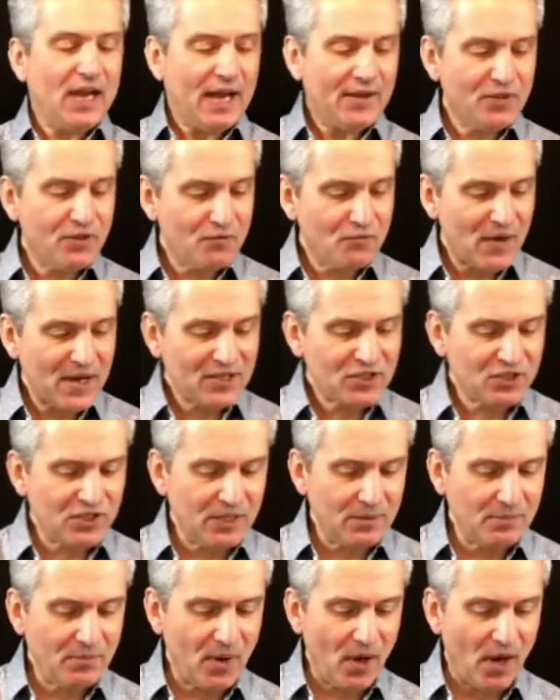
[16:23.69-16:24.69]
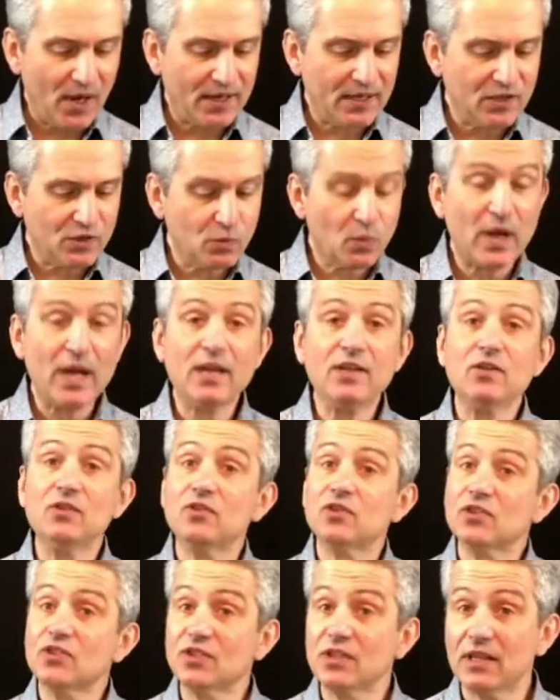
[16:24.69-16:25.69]
And the resting part is where you
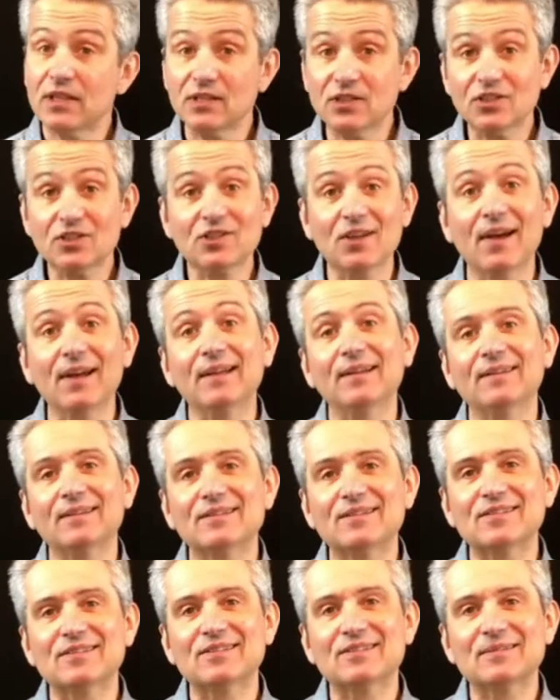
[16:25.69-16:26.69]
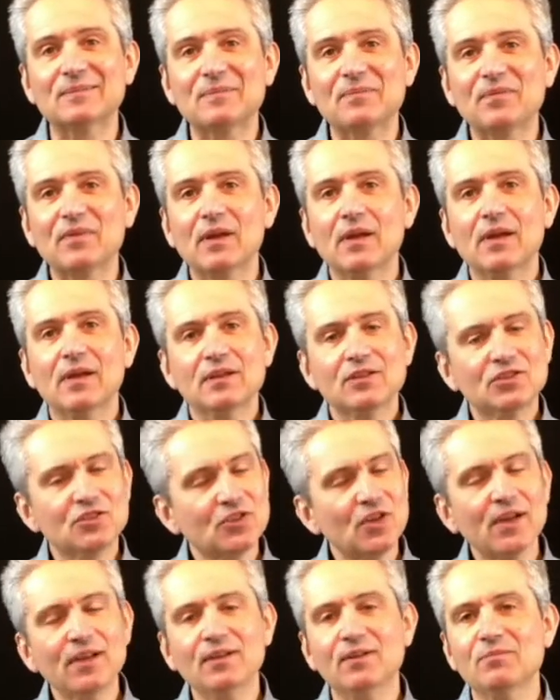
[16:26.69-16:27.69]
just sit in silence.
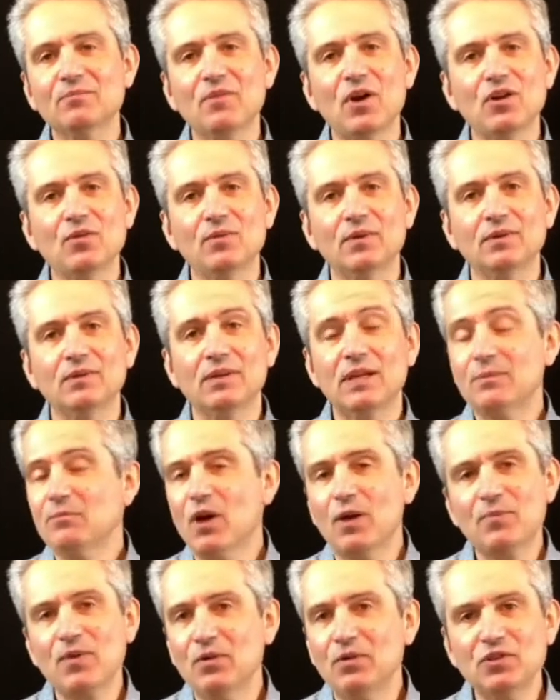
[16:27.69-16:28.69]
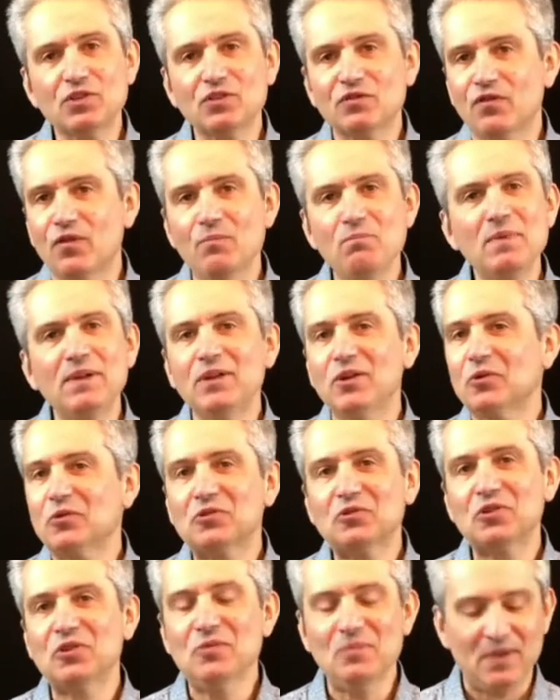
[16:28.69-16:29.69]
Silent moment. It might be only just for a minute or
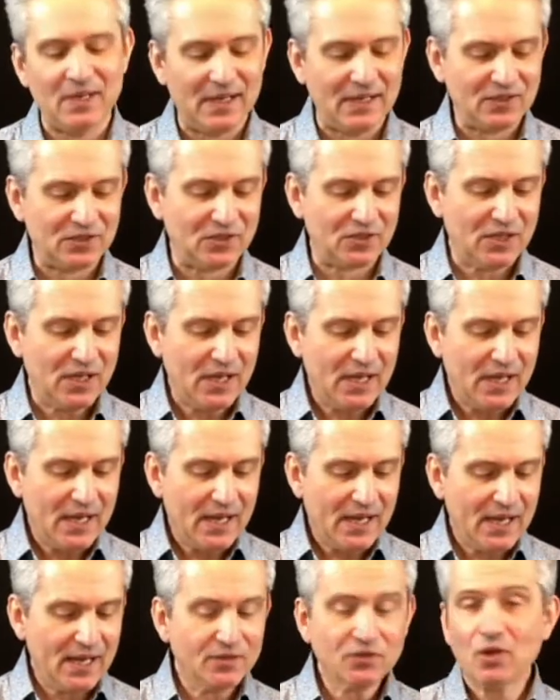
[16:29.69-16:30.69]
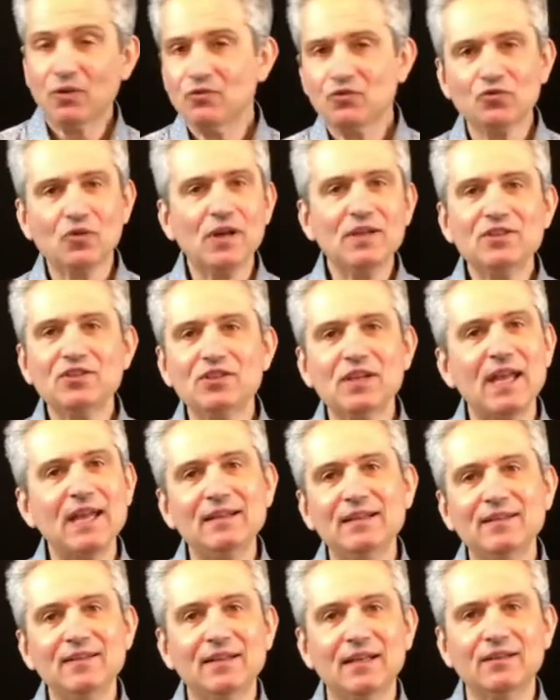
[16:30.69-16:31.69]
2 minutes. Don't try and say
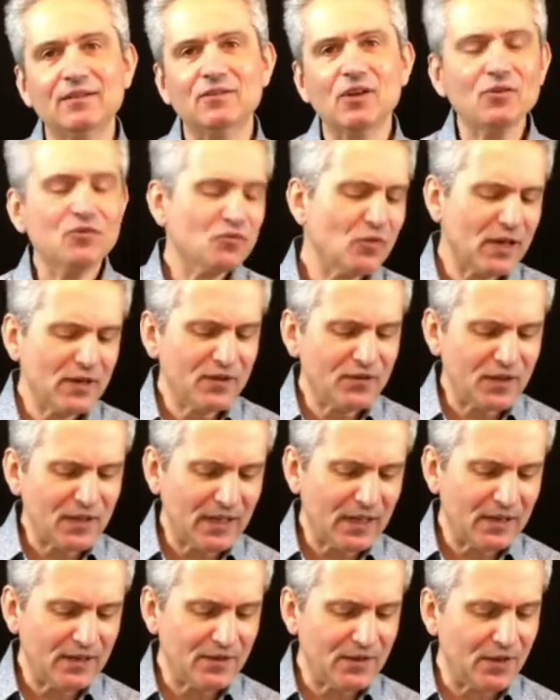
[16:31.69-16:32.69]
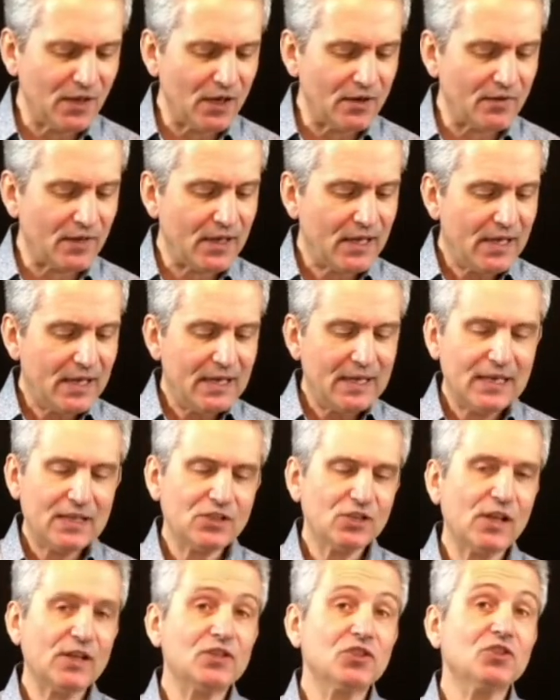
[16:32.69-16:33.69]
anything. Don't try and think anything over.
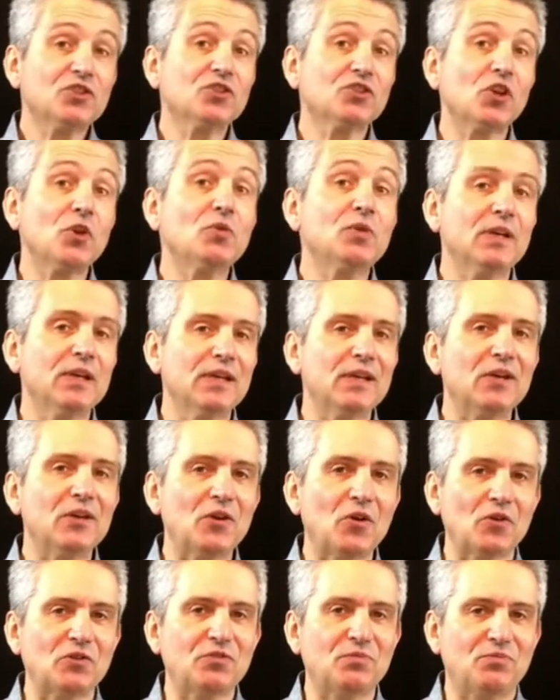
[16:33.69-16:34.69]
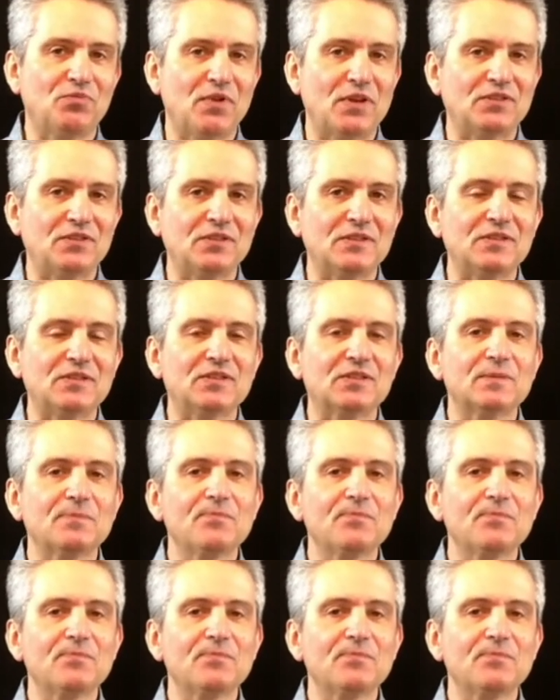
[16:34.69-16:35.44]
It's like soaking in God's presence.